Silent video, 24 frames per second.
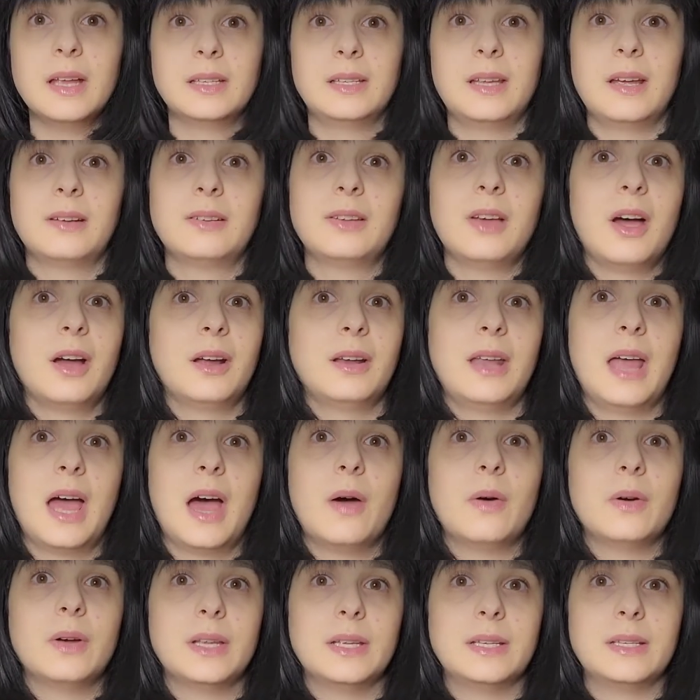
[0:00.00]
TikTok
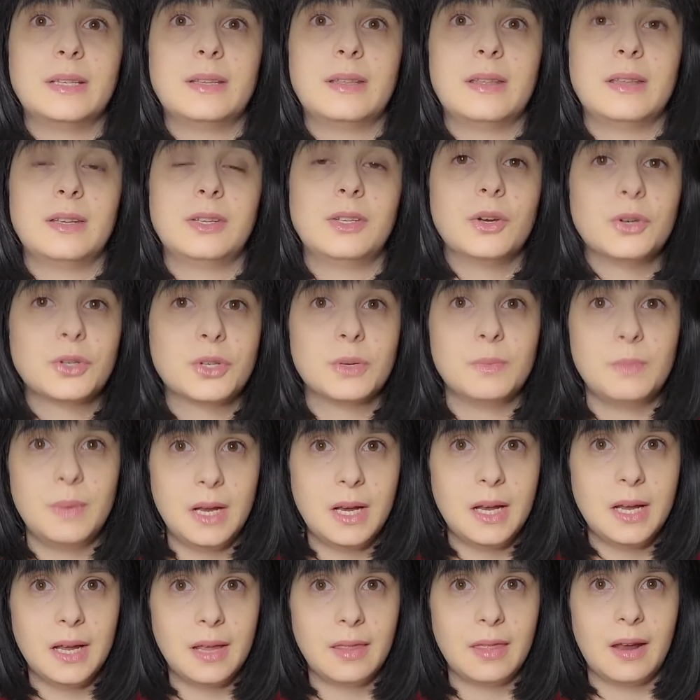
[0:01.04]
now is the social
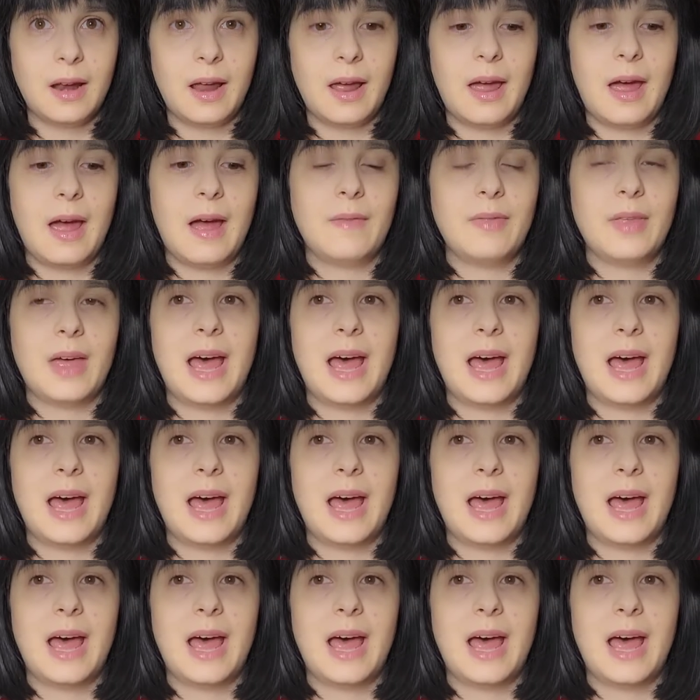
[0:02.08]
media that I have